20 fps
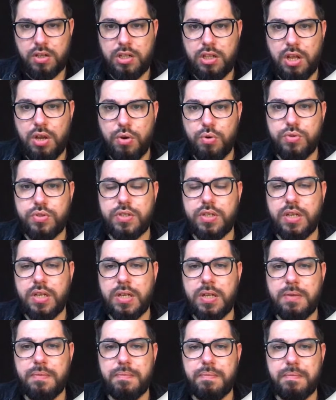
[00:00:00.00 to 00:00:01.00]
close
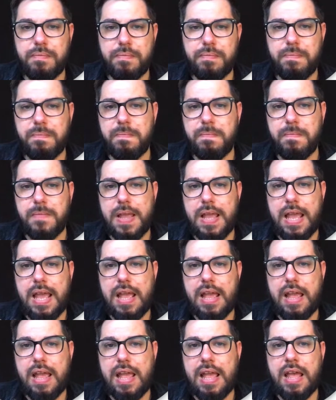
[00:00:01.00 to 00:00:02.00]
the
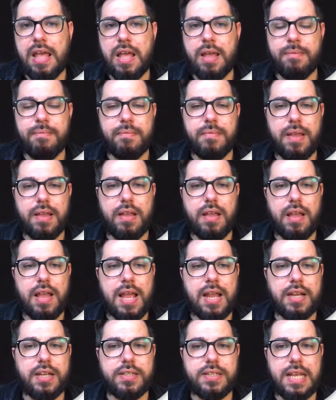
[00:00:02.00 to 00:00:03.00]

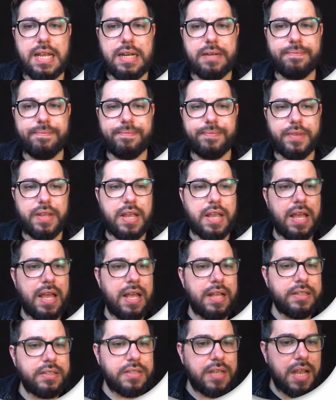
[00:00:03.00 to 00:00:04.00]
anchor tag,
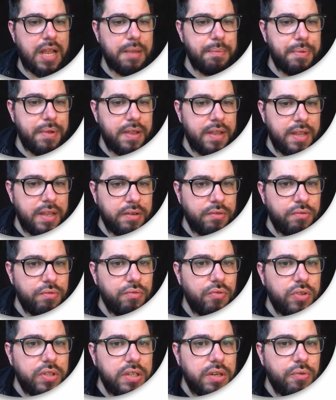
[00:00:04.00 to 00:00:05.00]
and type in,
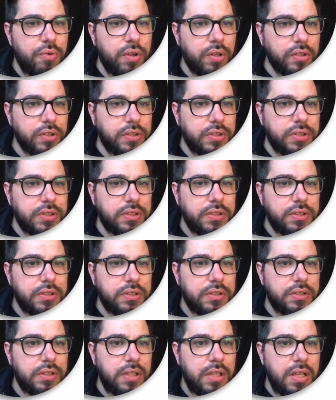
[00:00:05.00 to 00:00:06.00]
what did it want?
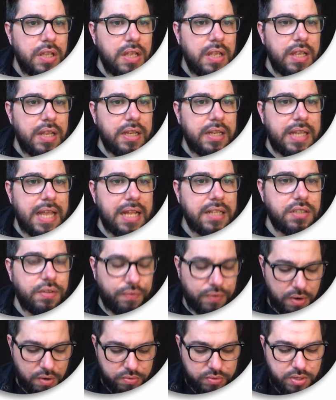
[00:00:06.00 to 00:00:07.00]
Cat
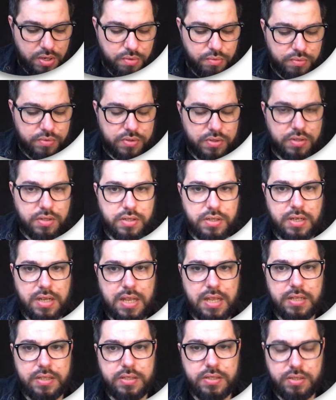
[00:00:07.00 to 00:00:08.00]
photos.
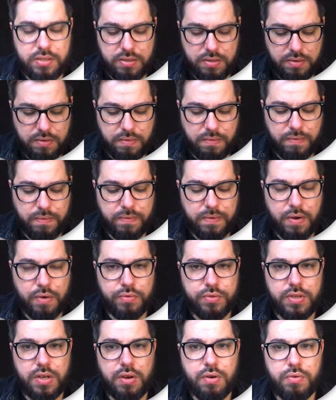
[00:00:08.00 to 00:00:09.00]
Cat
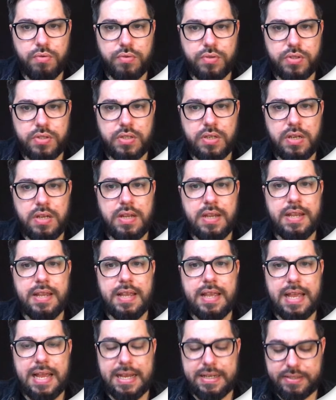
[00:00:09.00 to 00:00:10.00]
photos
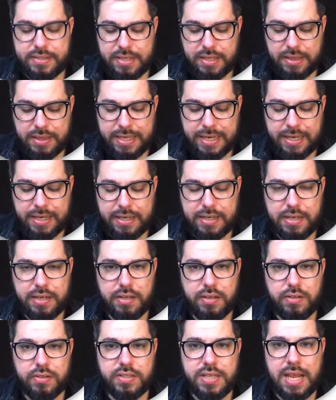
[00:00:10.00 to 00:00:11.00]
as the
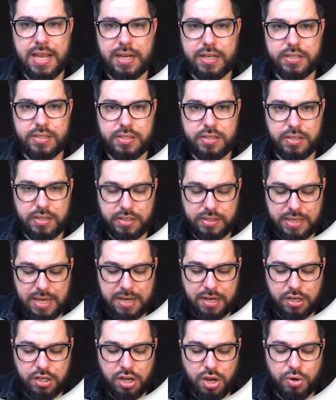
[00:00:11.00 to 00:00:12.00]
link text.
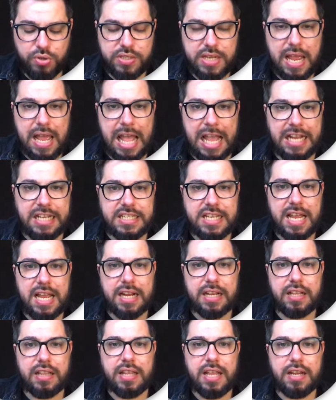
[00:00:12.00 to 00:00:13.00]
Then close the A
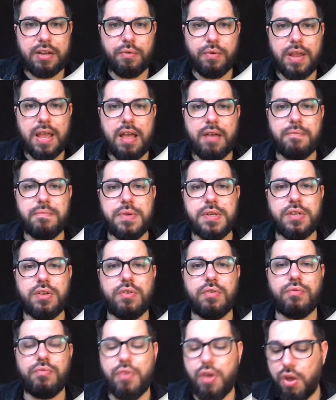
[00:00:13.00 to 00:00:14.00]
tag like we have been
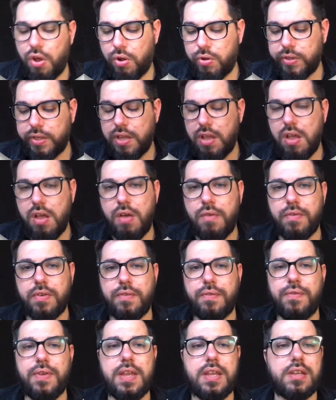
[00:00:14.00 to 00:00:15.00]
doing all the other
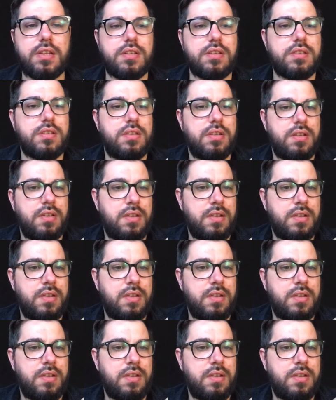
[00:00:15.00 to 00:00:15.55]
things.